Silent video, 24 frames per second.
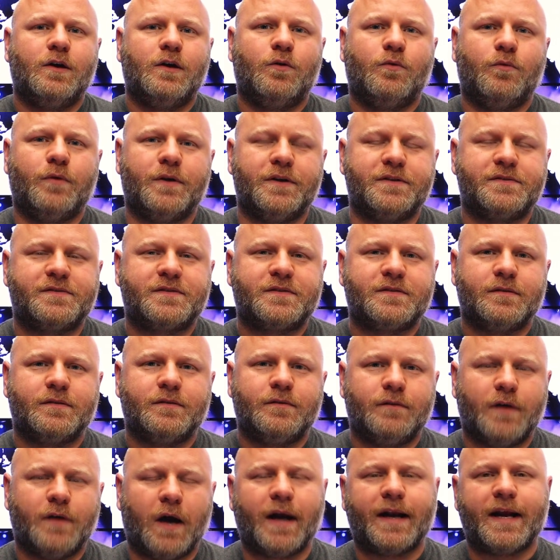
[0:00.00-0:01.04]
was
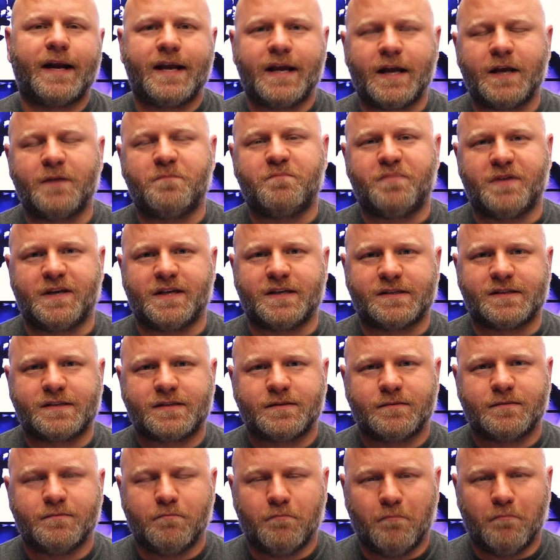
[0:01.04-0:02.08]
not a hit
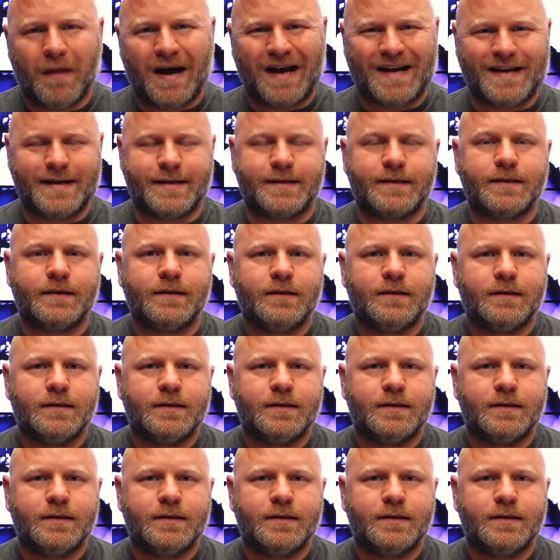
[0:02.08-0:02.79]
piece, Mike.